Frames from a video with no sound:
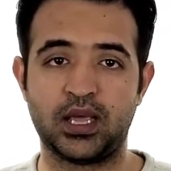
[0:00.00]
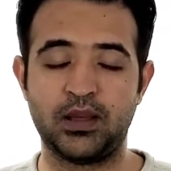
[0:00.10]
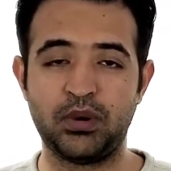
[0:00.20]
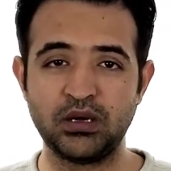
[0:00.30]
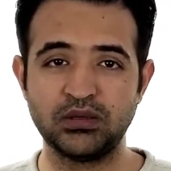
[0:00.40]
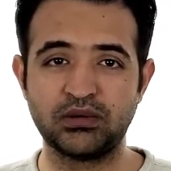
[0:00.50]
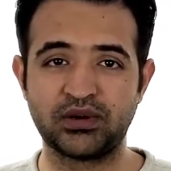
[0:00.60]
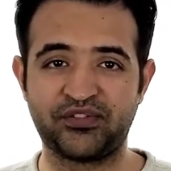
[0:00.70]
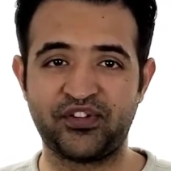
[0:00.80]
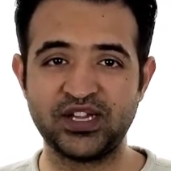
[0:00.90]
About the
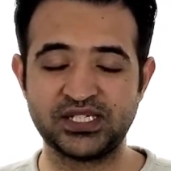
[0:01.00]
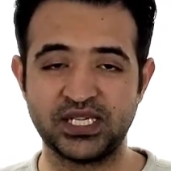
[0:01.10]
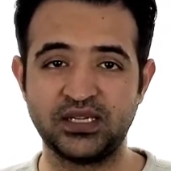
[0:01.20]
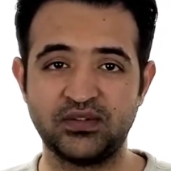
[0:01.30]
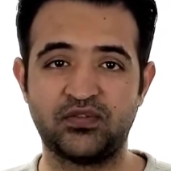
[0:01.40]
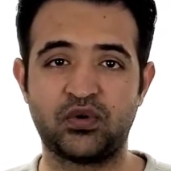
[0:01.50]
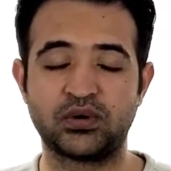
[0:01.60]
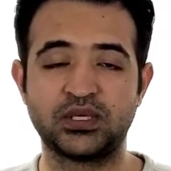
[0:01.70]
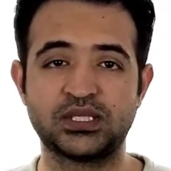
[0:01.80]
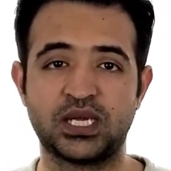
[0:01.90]
refacing for
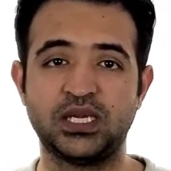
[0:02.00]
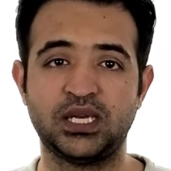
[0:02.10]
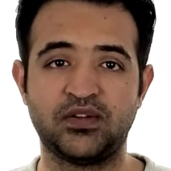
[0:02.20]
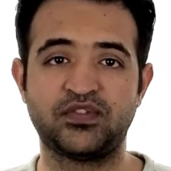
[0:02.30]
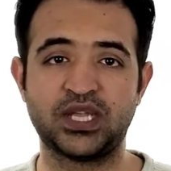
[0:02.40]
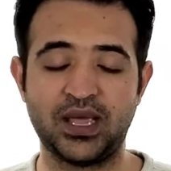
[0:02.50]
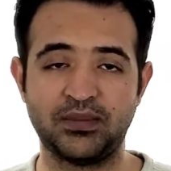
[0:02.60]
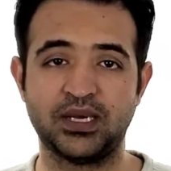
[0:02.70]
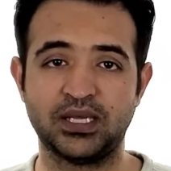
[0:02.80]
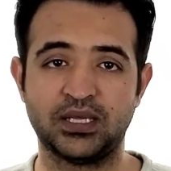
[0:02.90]
this kind of
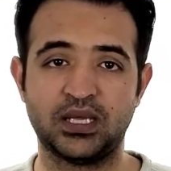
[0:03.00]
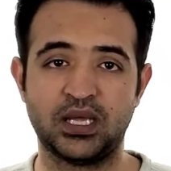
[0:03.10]
cabinet,